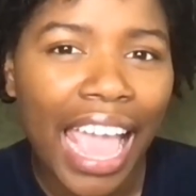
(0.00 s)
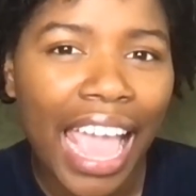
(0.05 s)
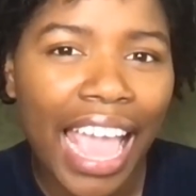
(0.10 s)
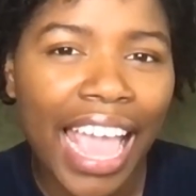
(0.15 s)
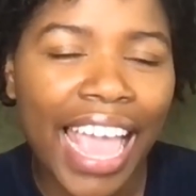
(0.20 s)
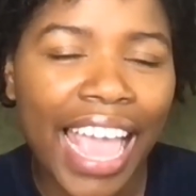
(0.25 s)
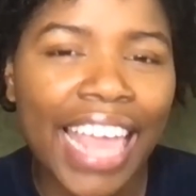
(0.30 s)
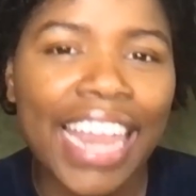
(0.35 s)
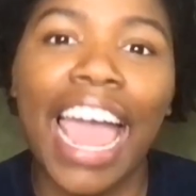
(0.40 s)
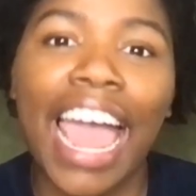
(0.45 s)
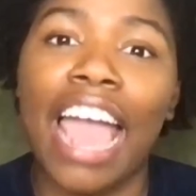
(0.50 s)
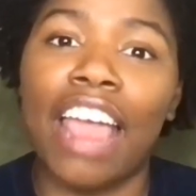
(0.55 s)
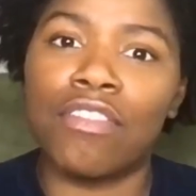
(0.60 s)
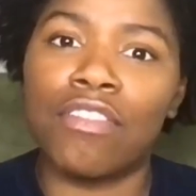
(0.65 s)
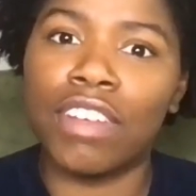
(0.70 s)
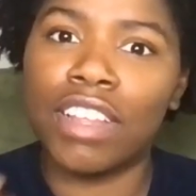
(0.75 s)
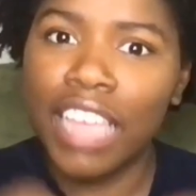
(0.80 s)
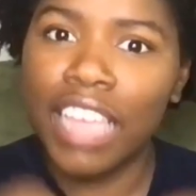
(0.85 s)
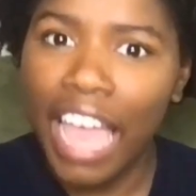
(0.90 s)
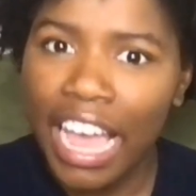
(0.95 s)
And I
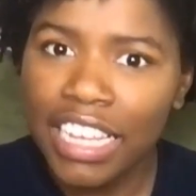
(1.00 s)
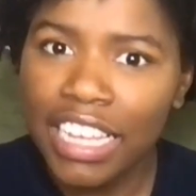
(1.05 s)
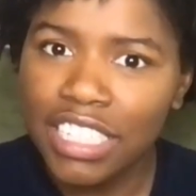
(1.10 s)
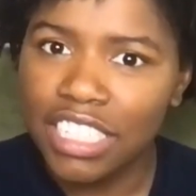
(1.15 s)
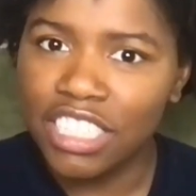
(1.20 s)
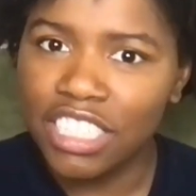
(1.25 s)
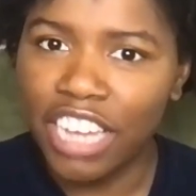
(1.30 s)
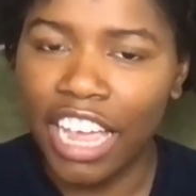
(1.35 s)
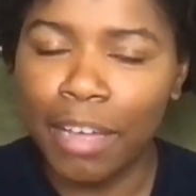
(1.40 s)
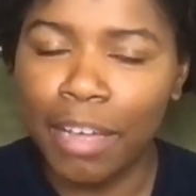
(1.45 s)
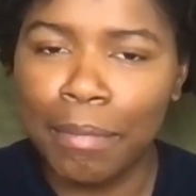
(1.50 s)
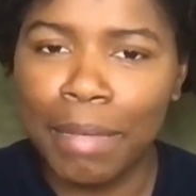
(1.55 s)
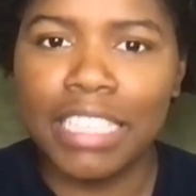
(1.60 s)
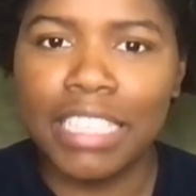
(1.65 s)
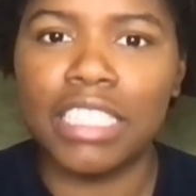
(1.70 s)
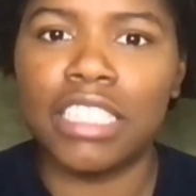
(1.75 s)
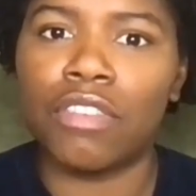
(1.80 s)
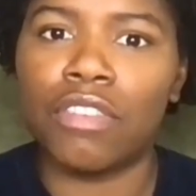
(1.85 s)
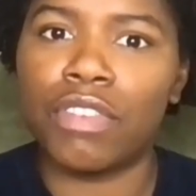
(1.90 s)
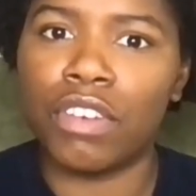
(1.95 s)
really had to check
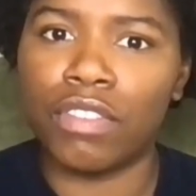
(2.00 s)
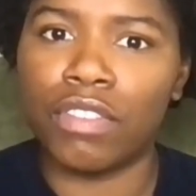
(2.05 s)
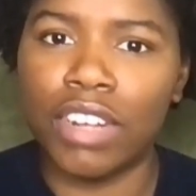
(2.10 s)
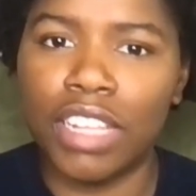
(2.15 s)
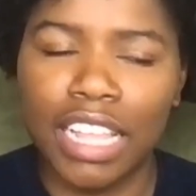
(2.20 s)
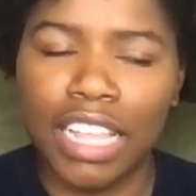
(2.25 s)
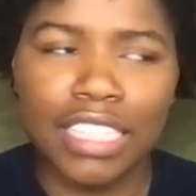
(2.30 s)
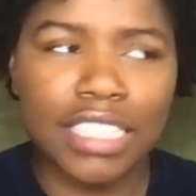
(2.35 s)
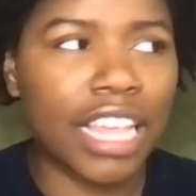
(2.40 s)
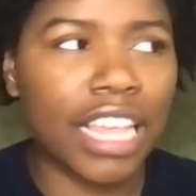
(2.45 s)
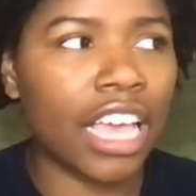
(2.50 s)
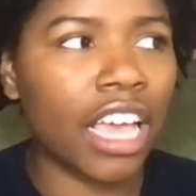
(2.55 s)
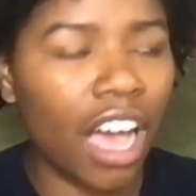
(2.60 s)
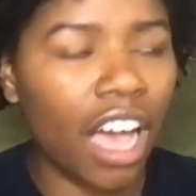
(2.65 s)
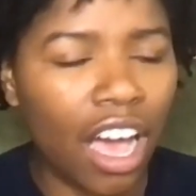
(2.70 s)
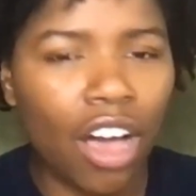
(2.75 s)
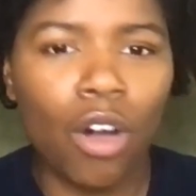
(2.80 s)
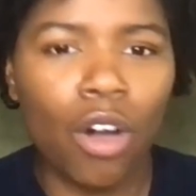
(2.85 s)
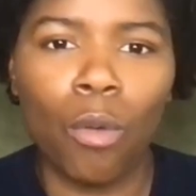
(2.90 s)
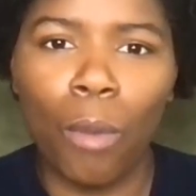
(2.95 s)
myself and realize, like,
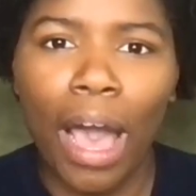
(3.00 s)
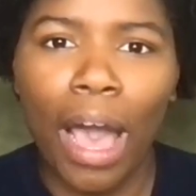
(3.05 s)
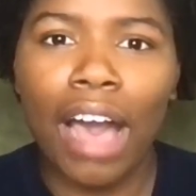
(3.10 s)
oh,